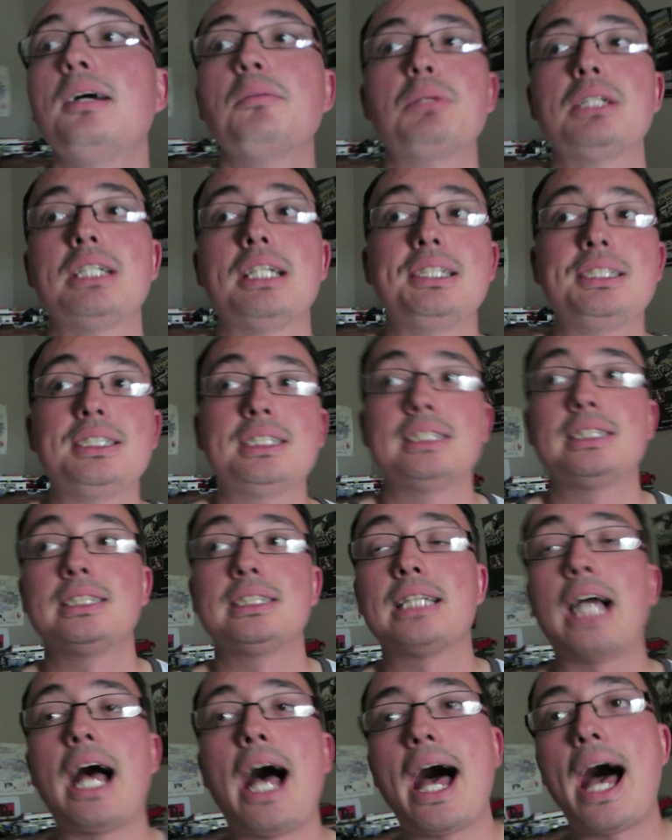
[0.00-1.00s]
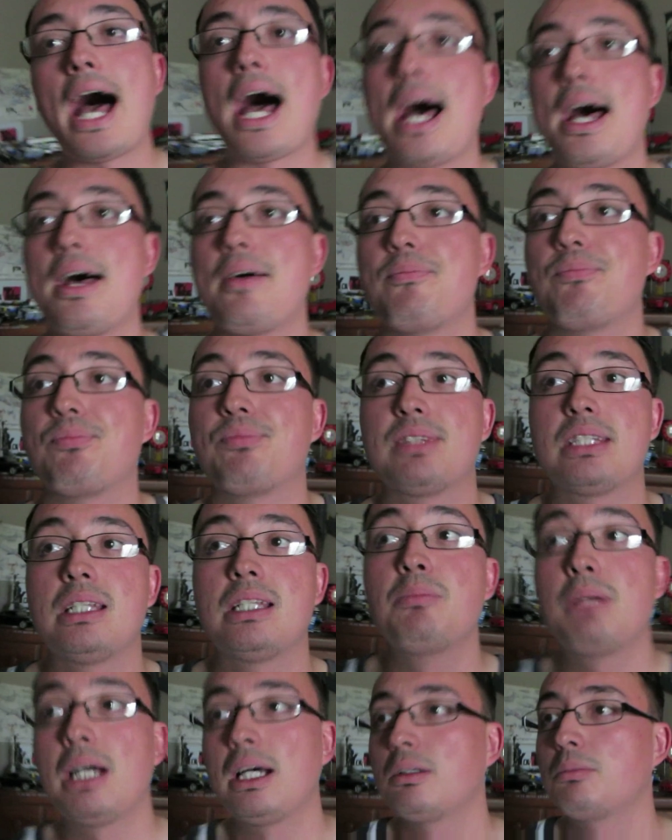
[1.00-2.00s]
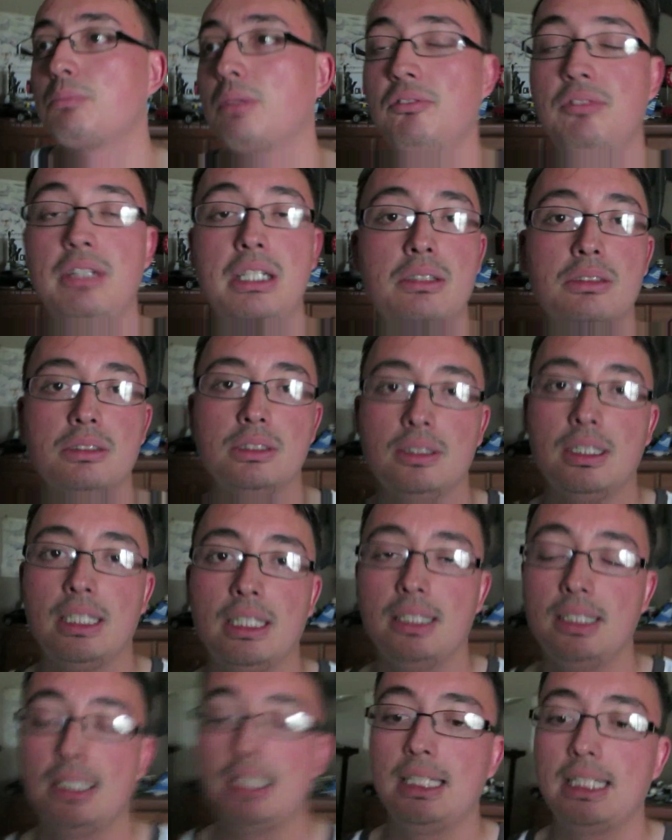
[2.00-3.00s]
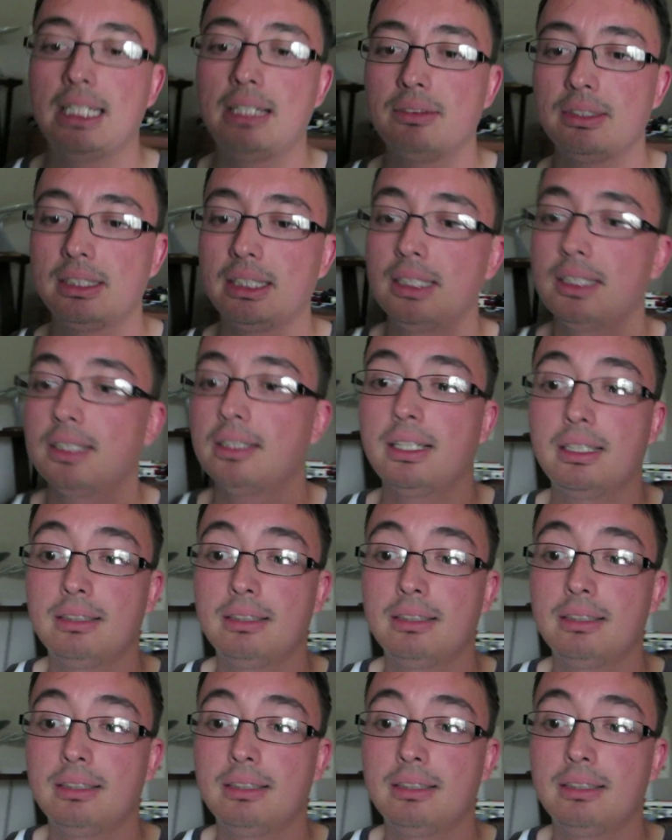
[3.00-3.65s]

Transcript: but it's just somehow my videos are not getting out there,